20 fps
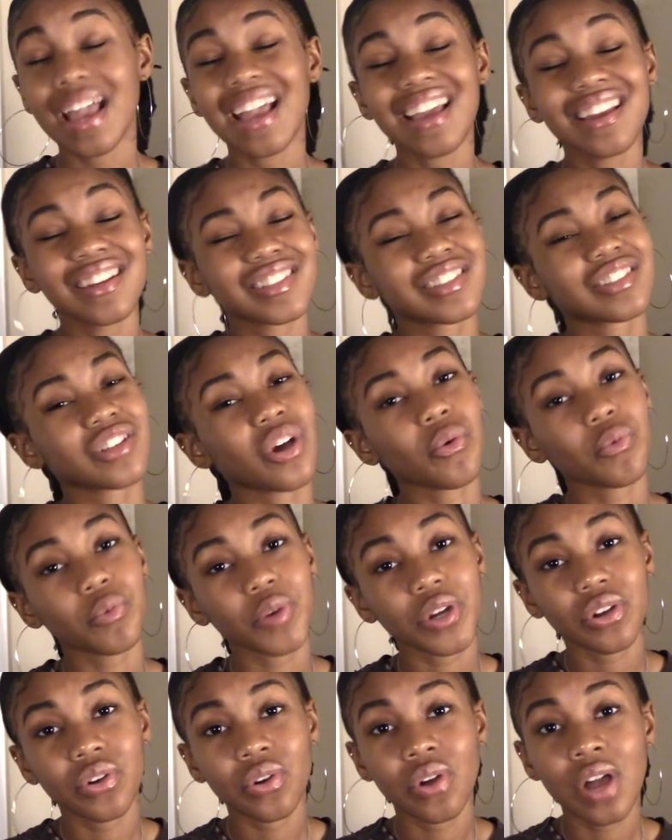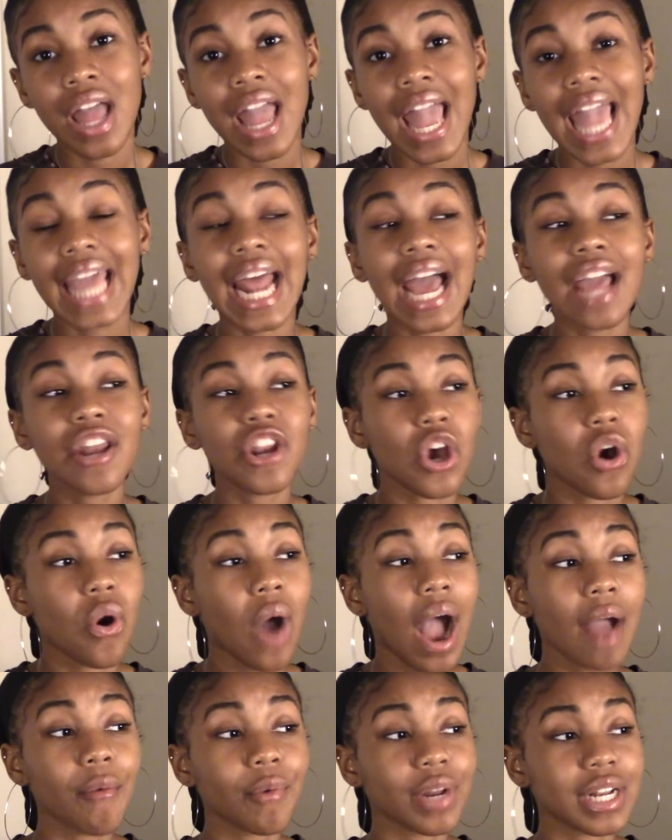It is so real. And I know
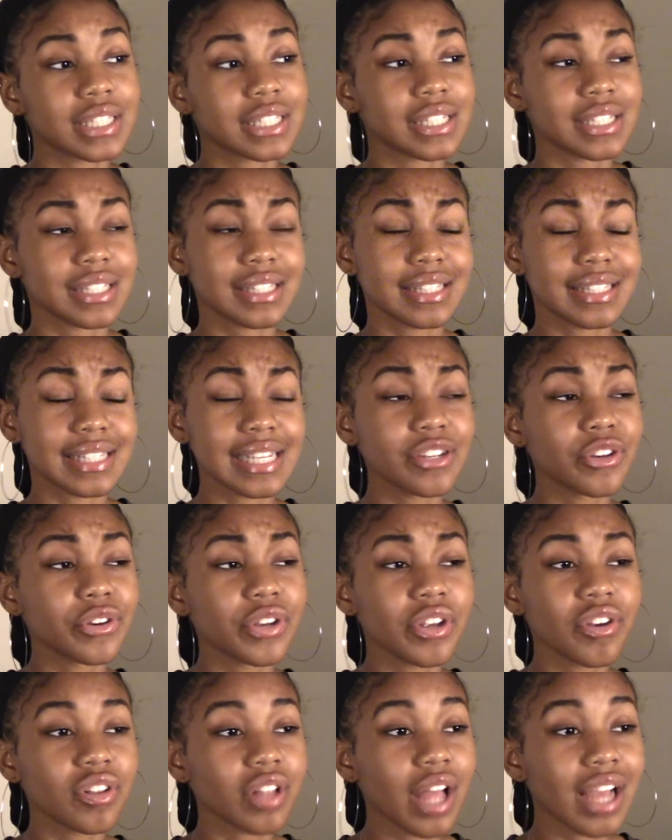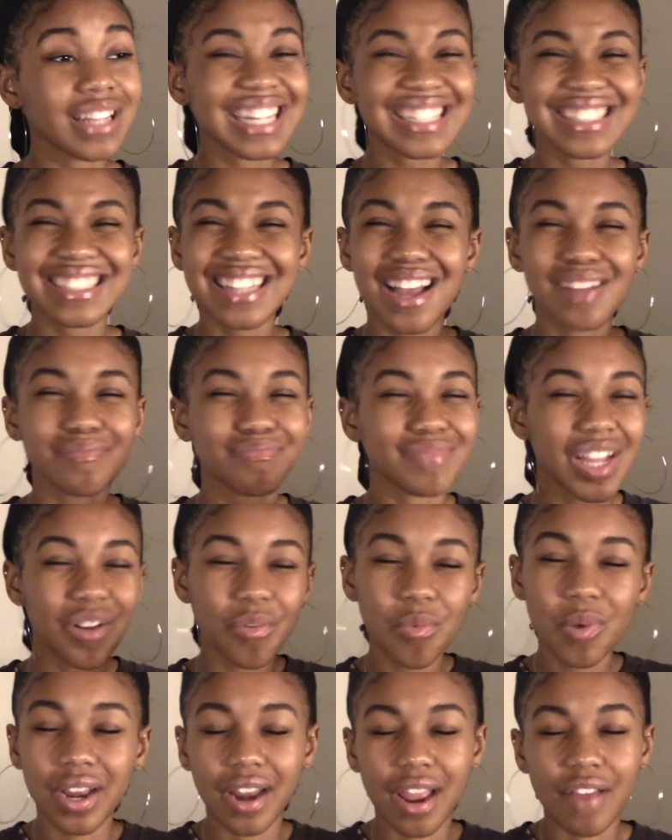I went into senior year like, that's not,
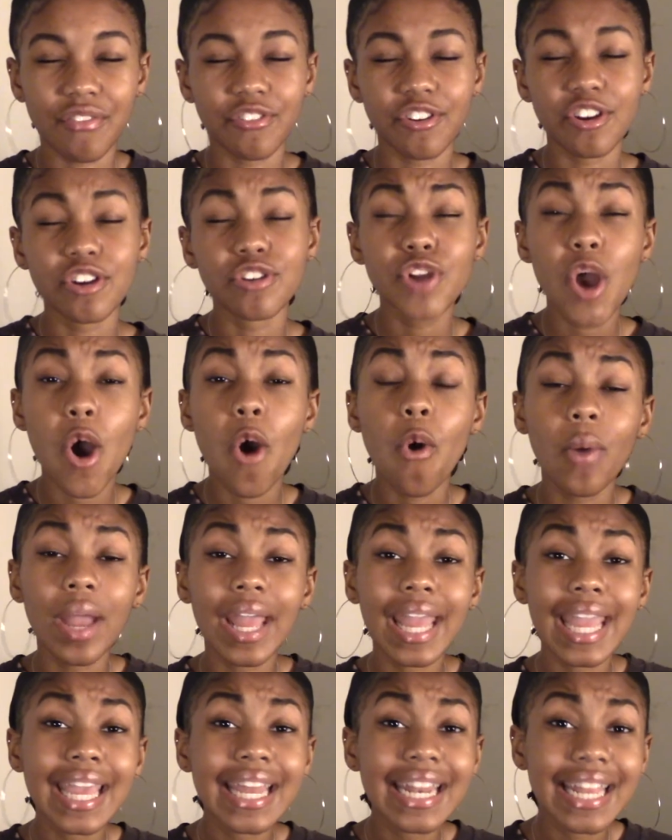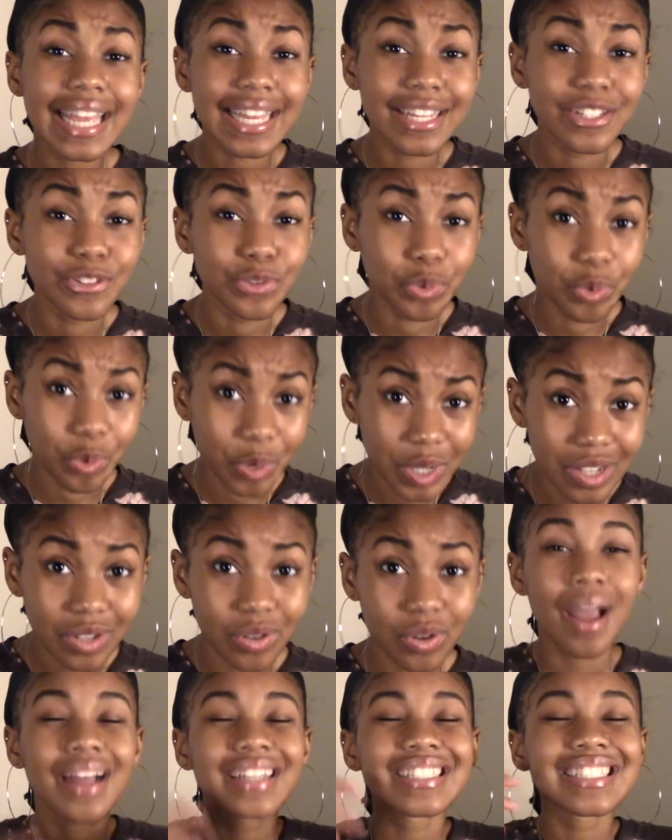whatever. No, it is
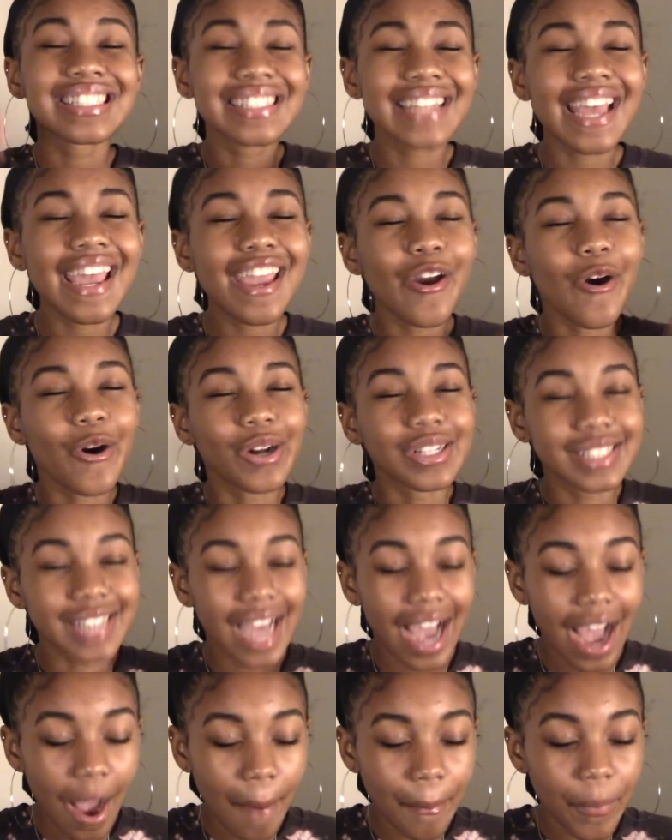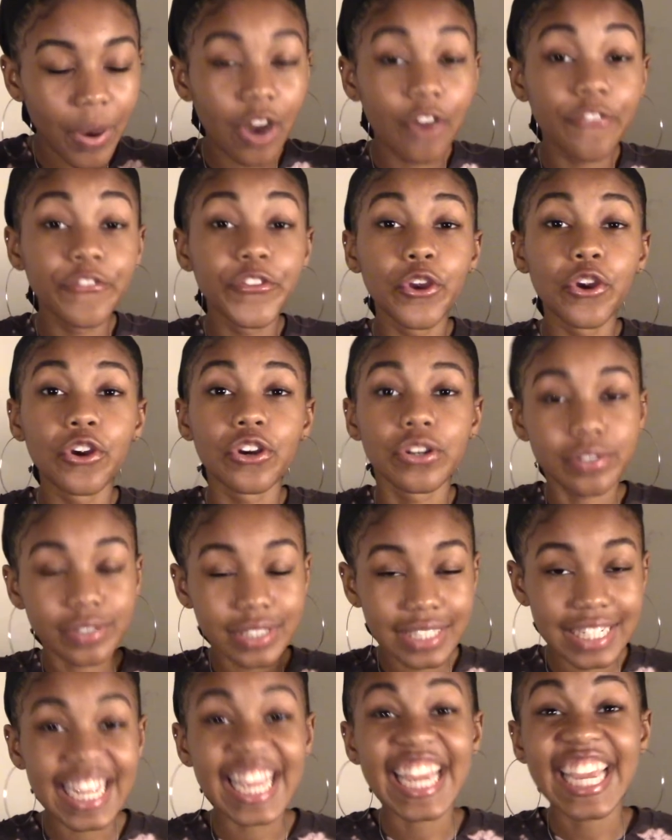real. Stay on top of your
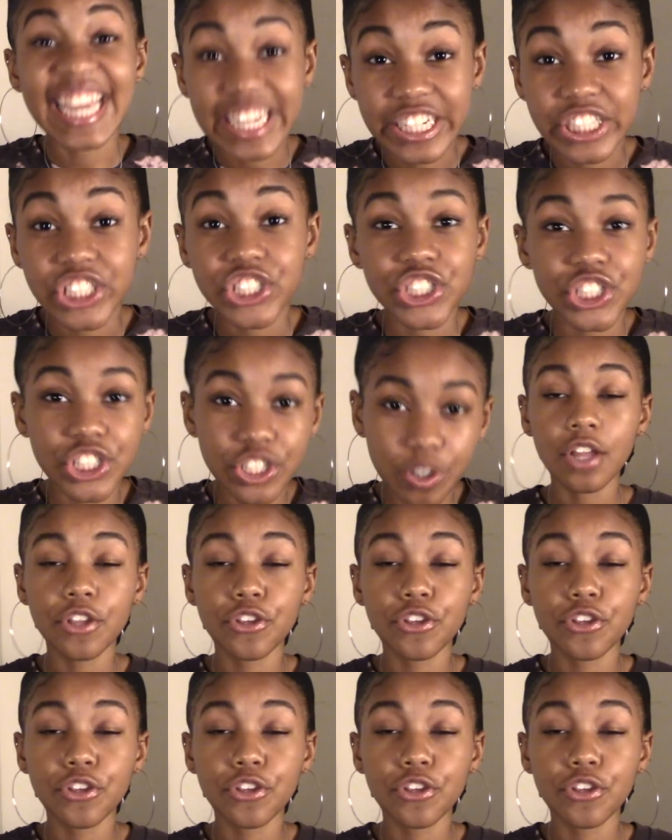ish.